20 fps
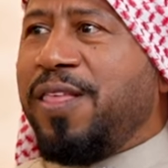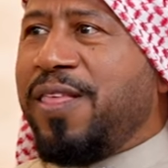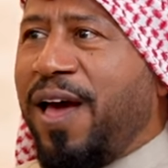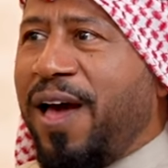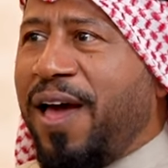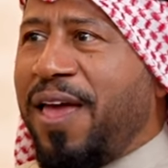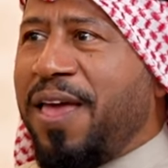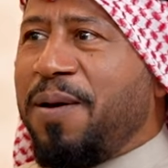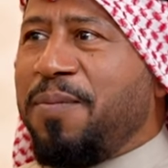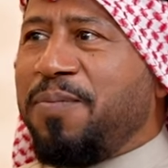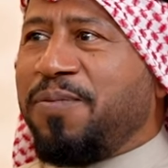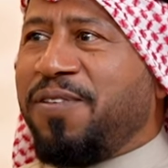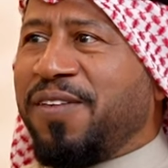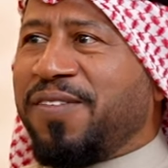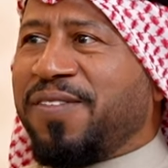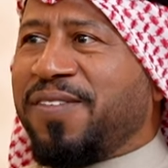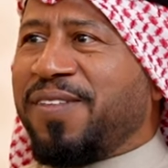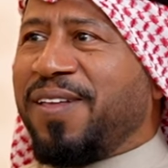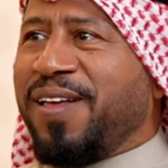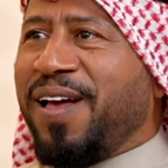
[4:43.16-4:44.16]
that I am
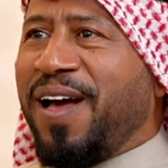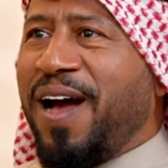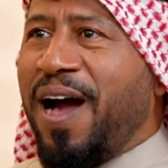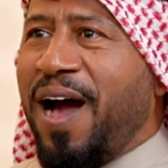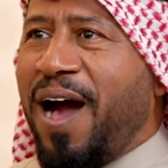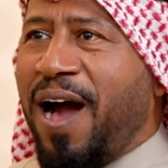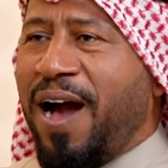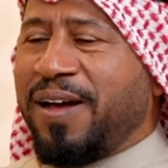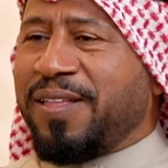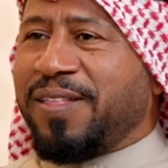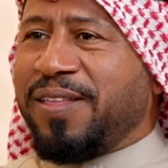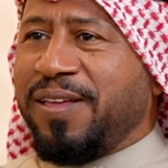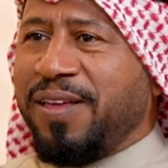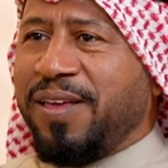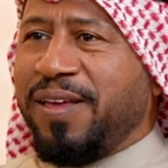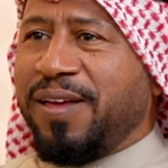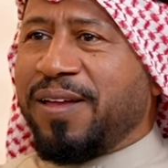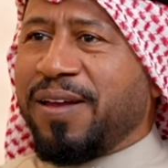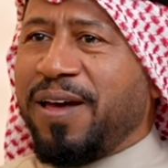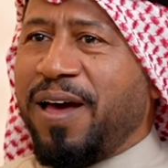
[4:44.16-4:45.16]
just an
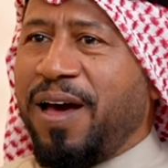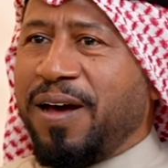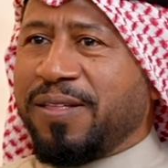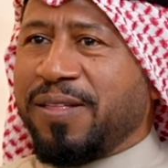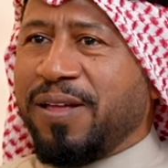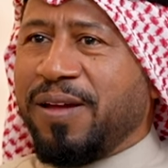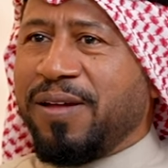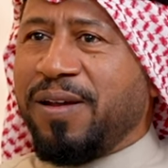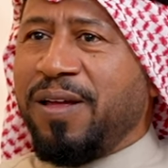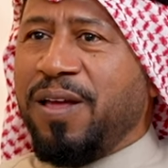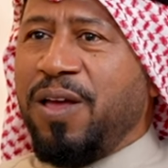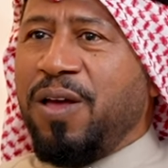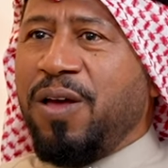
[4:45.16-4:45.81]
actor.